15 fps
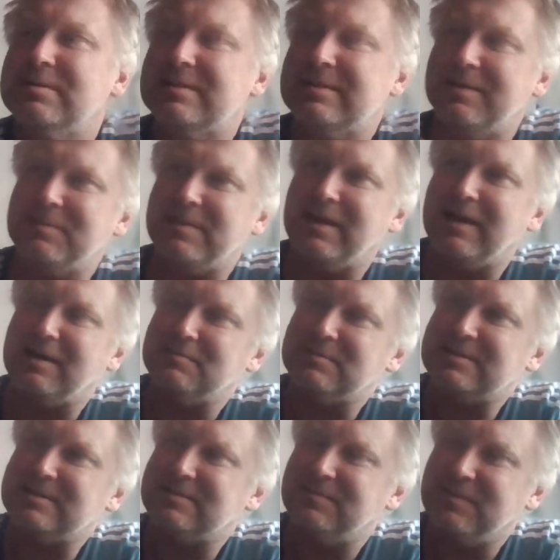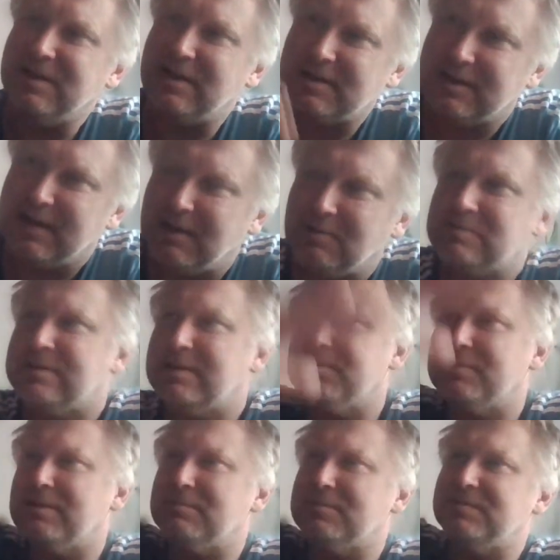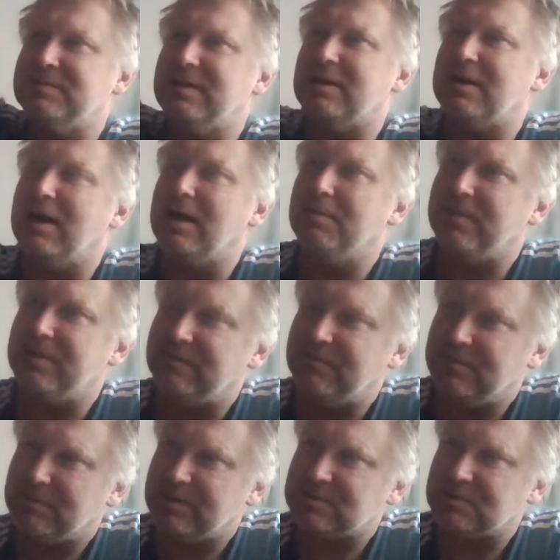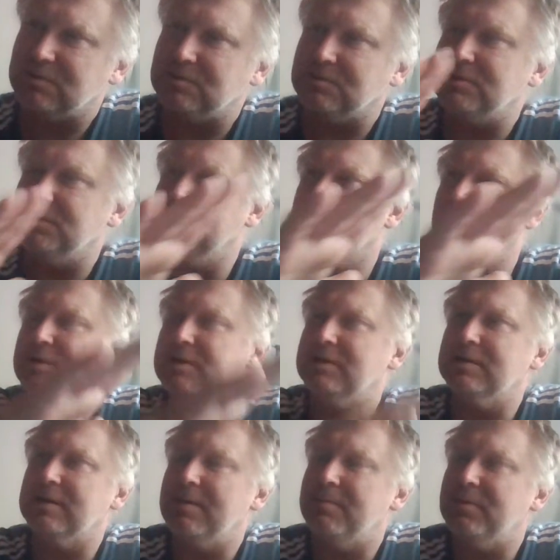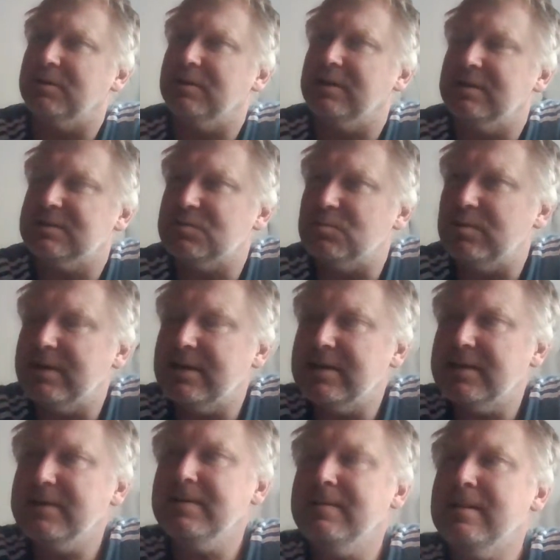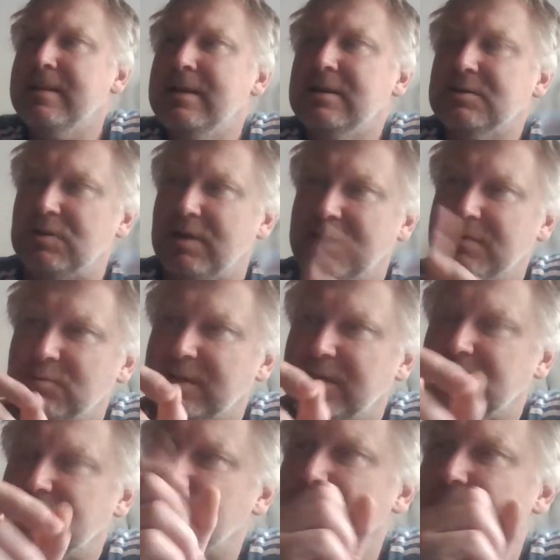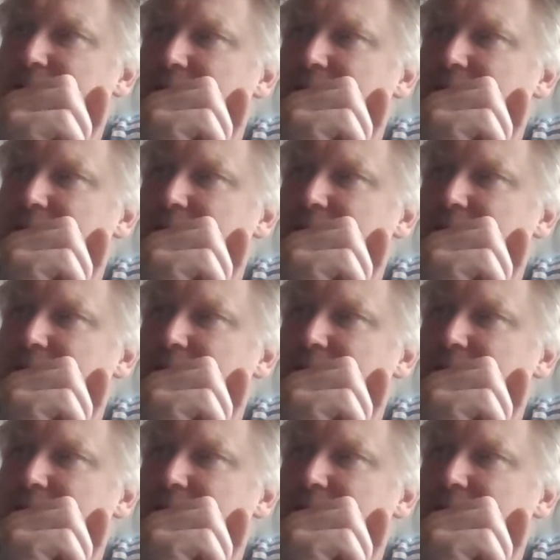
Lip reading: sometimes we are down, sometimes we are up, and we must continue in the abundance way. So I would add to it